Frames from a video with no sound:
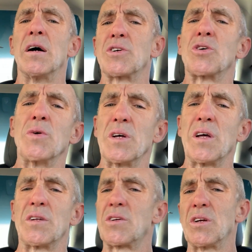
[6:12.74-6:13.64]
So
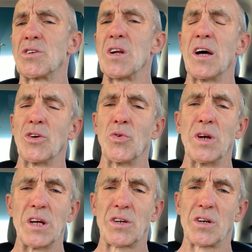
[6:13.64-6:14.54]
it's not
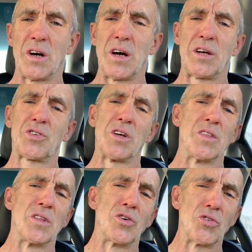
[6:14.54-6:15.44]
unique to us,
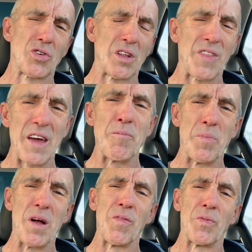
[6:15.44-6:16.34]
and usually they've
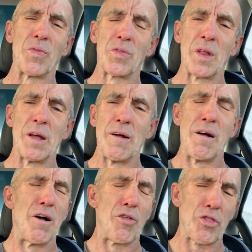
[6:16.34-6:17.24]
been
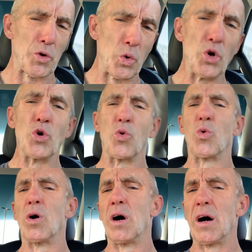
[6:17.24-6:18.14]

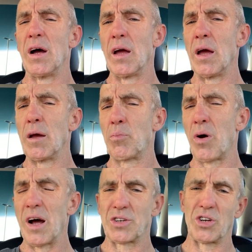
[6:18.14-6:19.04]
through a
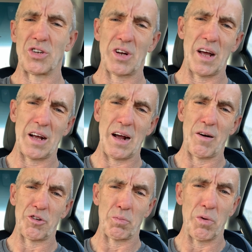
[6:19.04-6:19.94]
process like
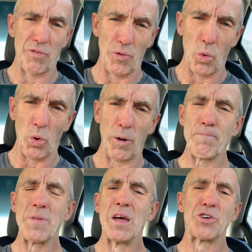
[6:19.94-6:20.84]
ours before,
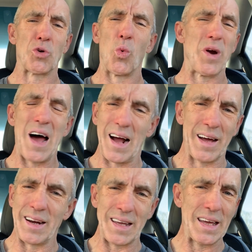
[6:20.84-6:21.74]
so we're not
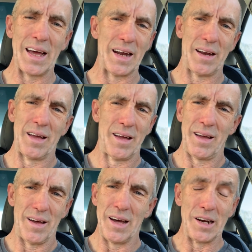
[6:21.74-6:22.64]
going to get
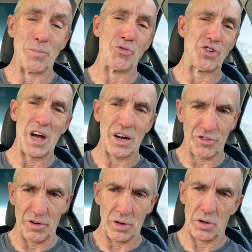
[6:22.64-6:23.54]
an
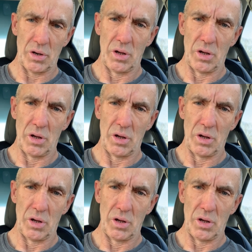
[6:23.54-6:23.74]
objection.